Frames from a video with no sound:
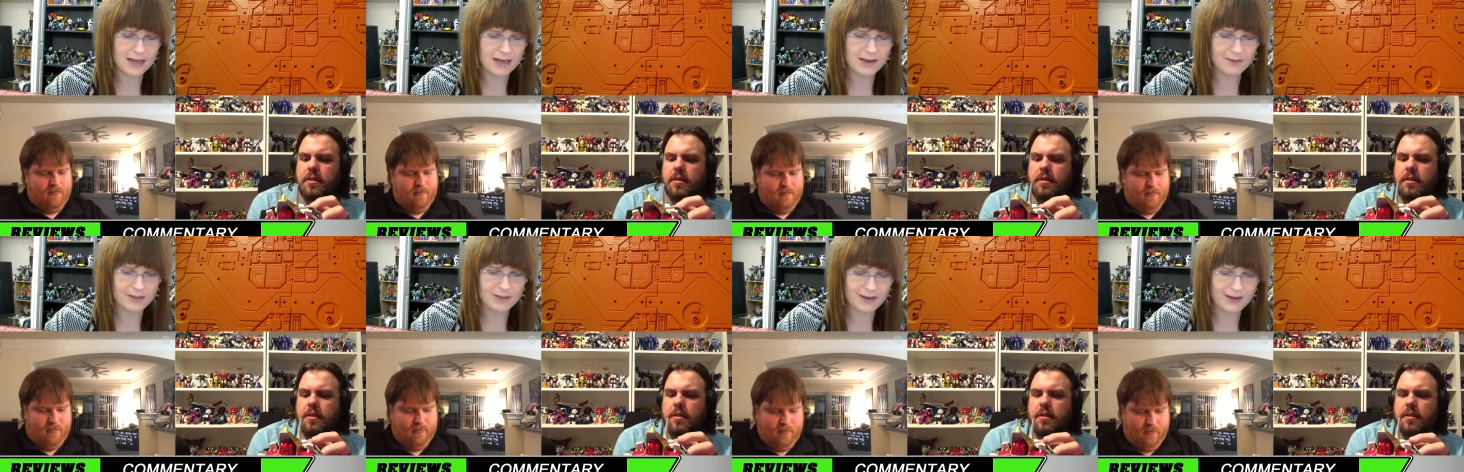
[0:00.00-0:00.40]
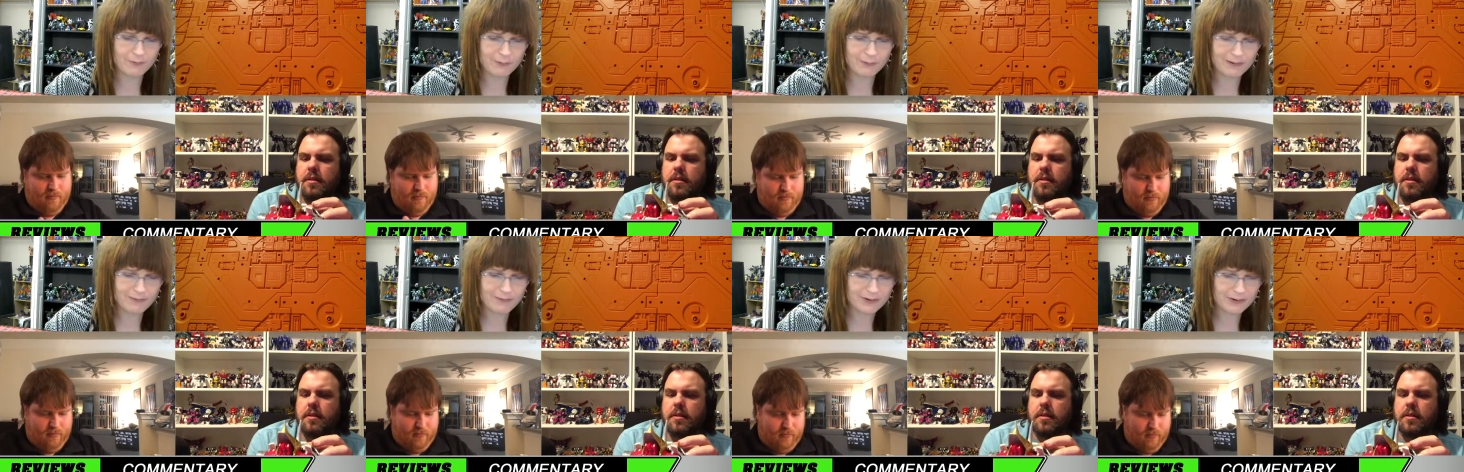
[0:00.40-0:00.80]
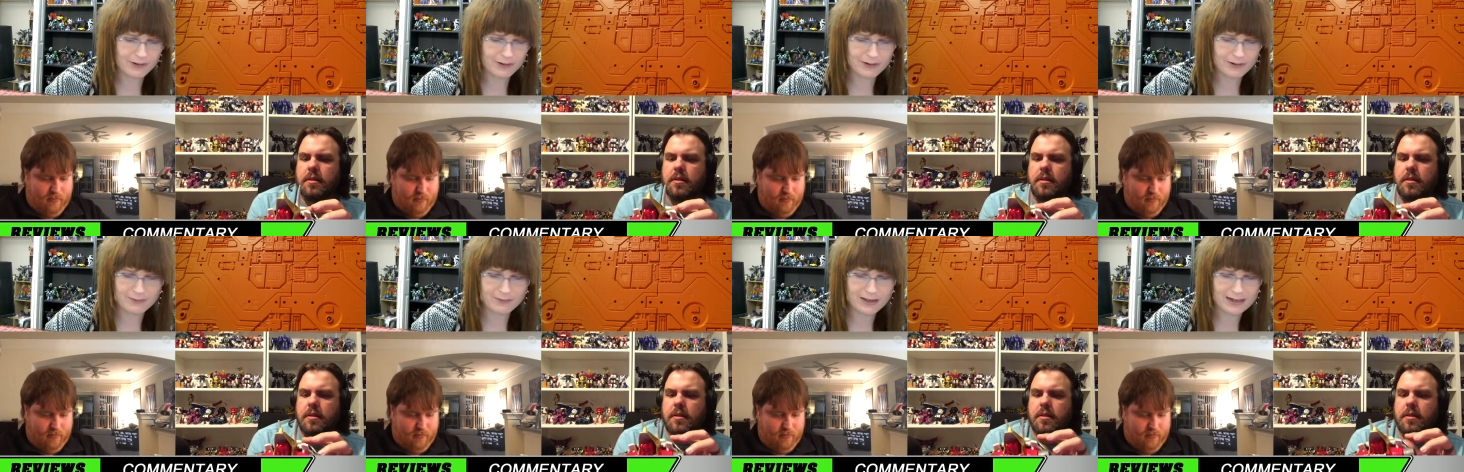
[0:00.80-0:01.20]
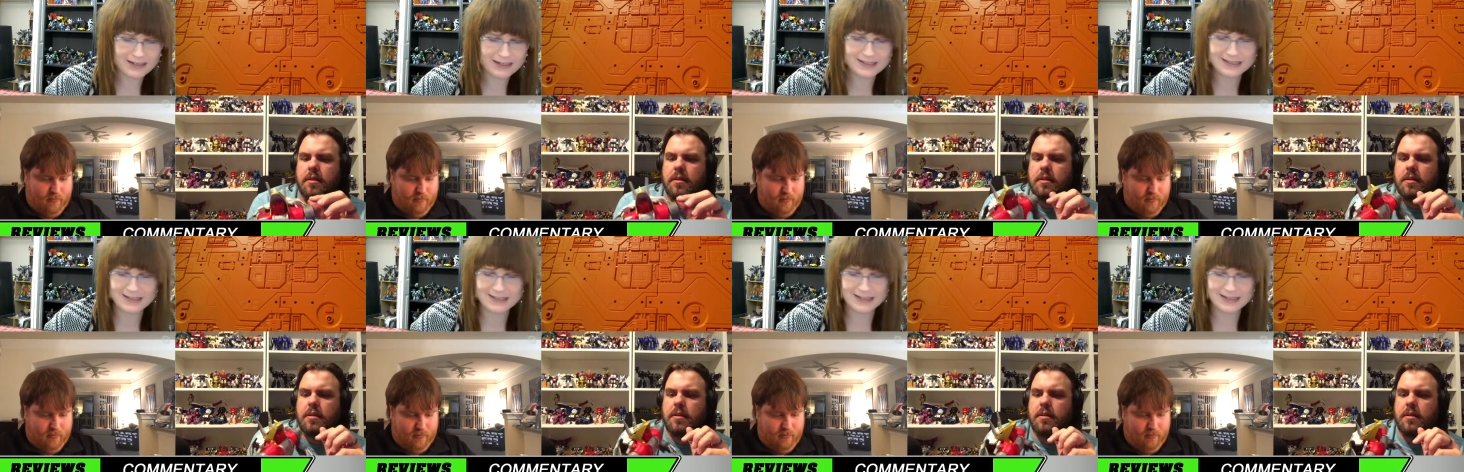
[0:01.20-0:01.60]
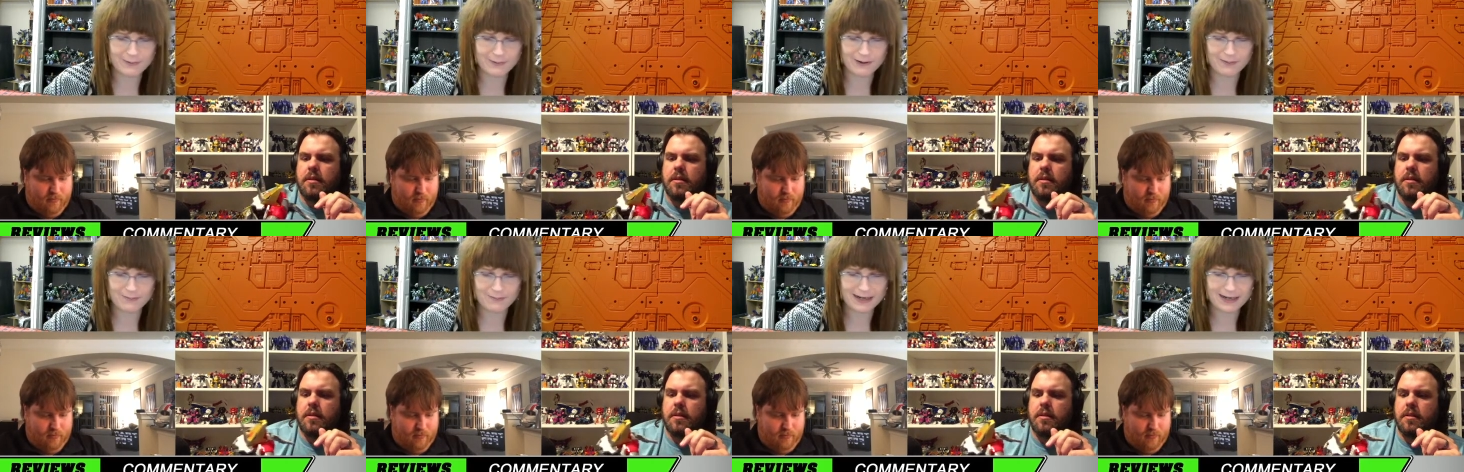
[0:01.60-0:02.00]
Speaker 1: don't think I've played with Grimlock since I put
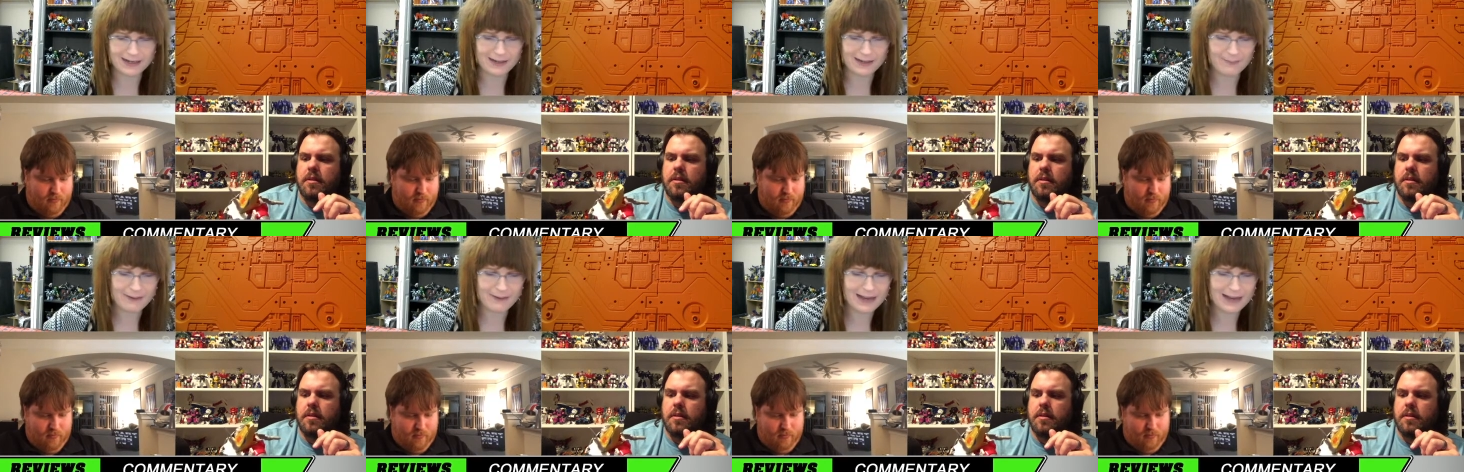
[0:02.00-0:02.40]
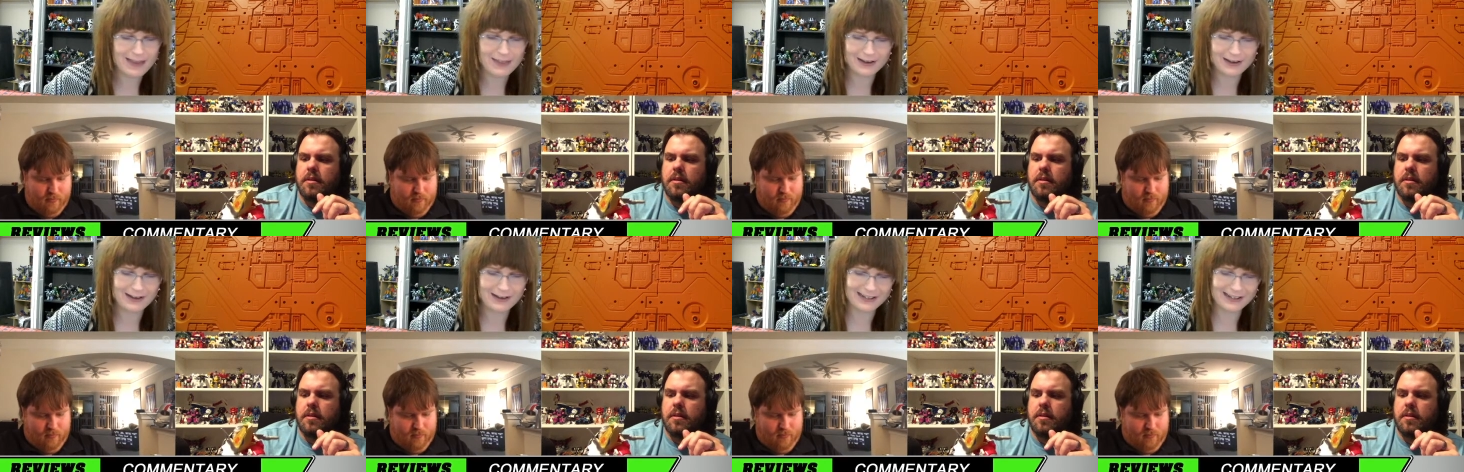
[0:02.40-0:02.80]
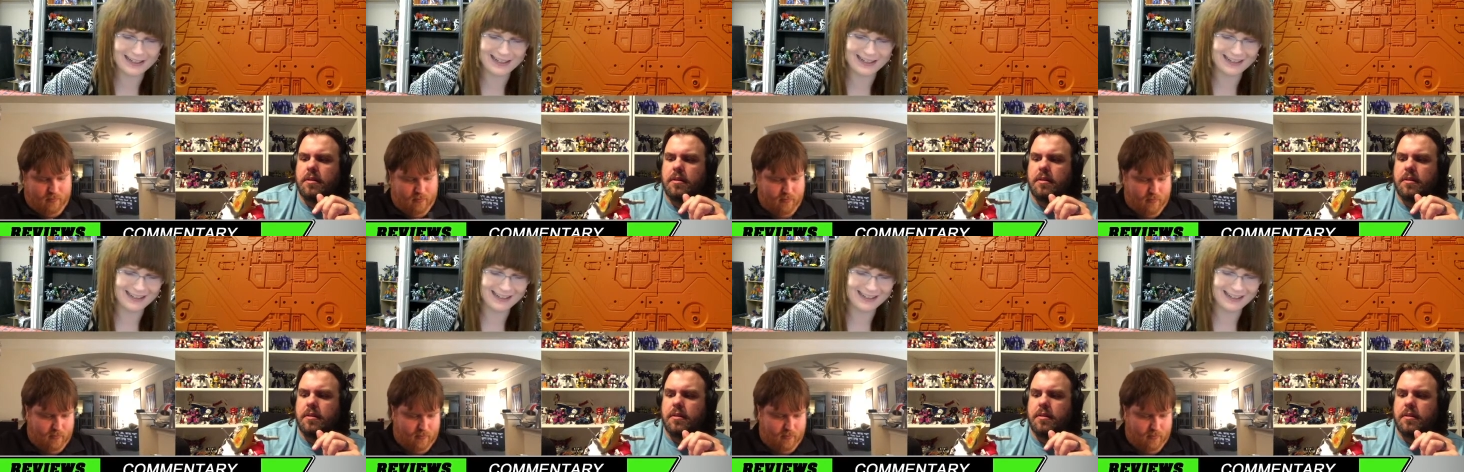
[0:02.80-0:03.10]
him back up either.